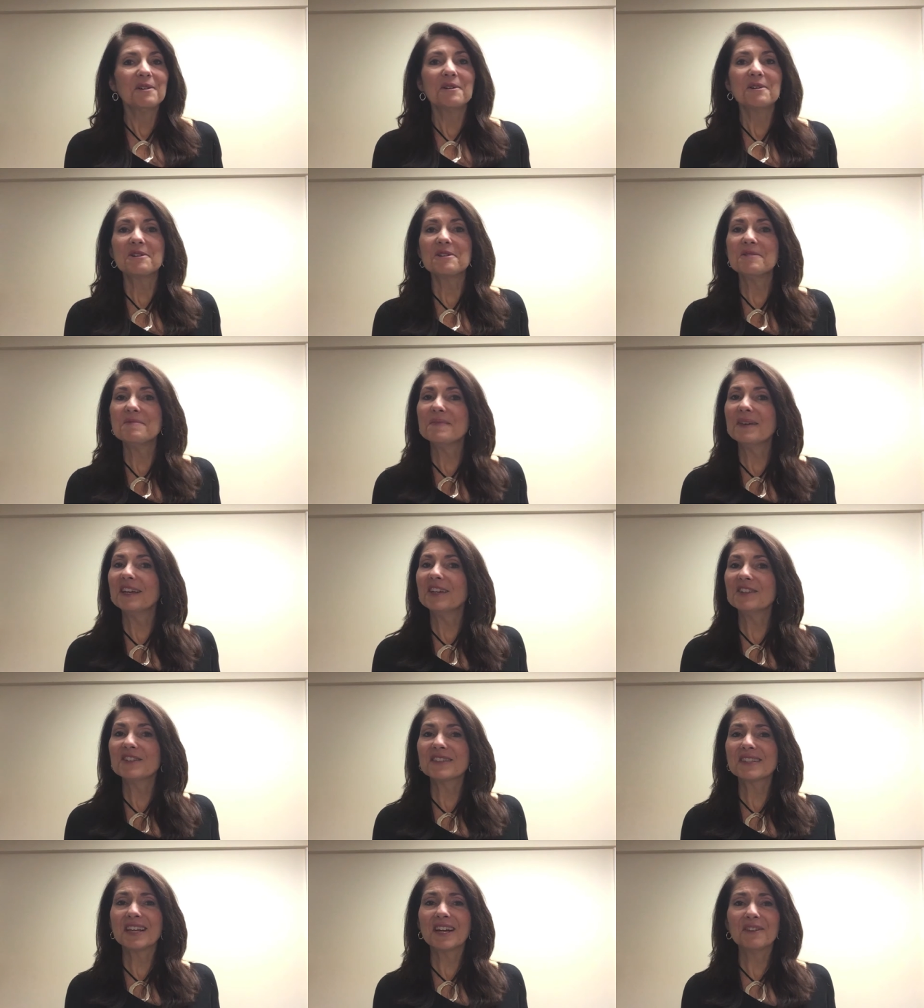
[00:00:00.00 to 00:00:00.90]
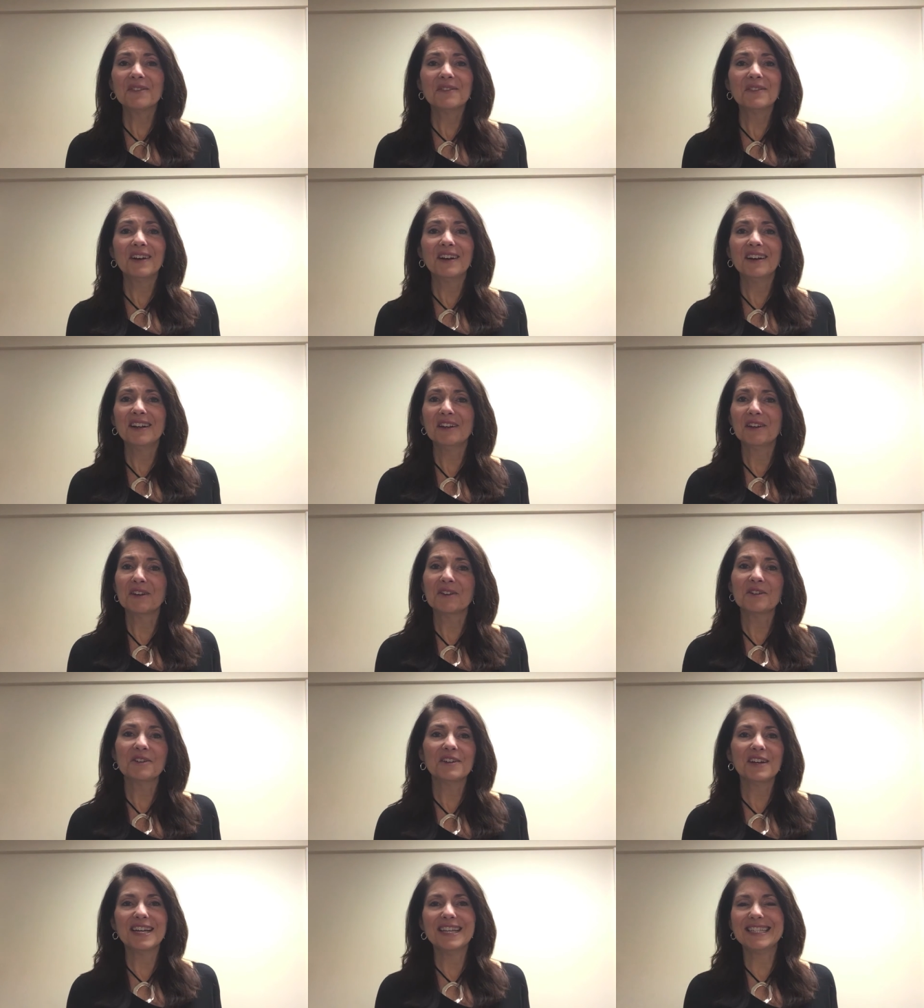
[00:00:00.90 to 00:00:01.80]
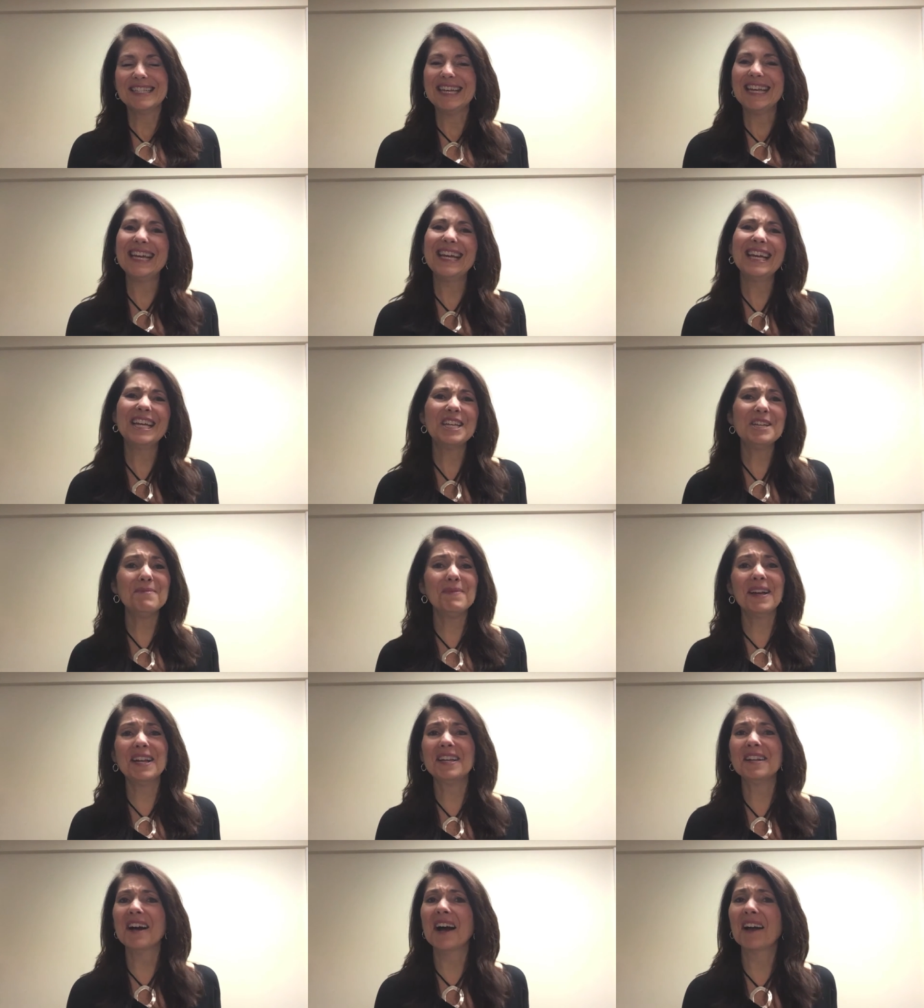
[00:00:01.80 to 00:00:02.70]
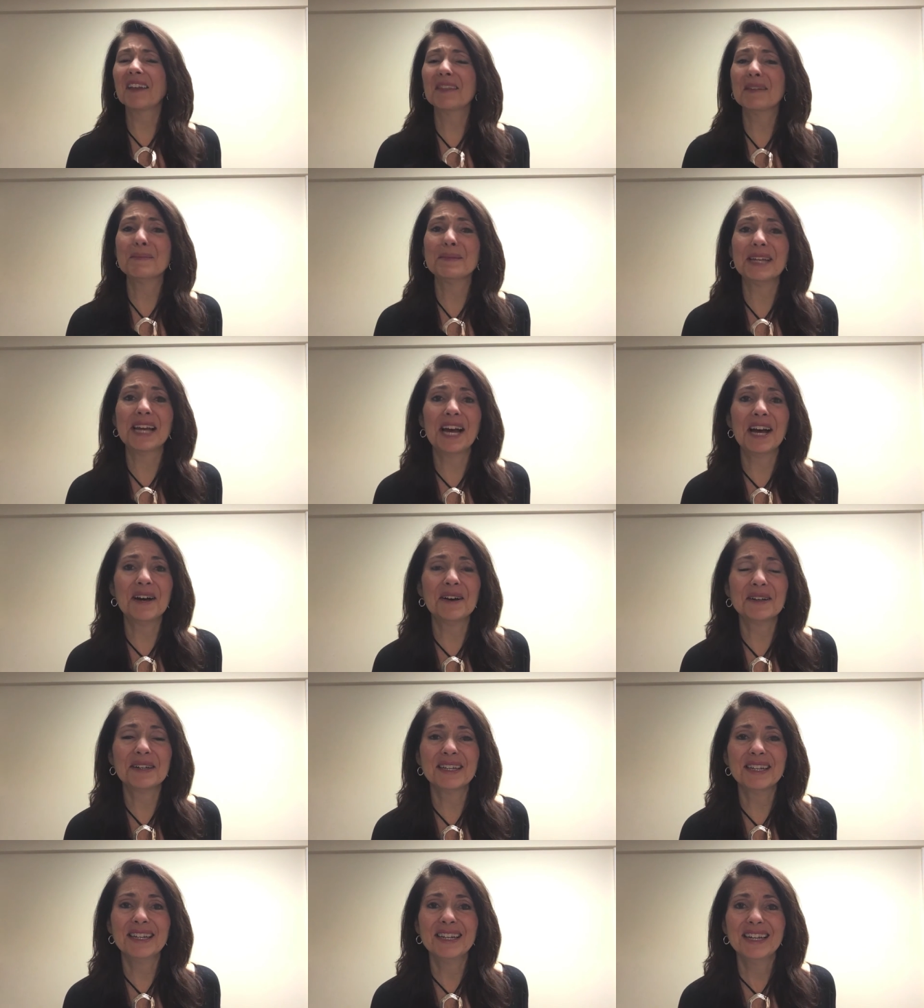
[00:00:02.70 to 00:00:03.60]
Or you may just have fun and go crazy. You may knock them down.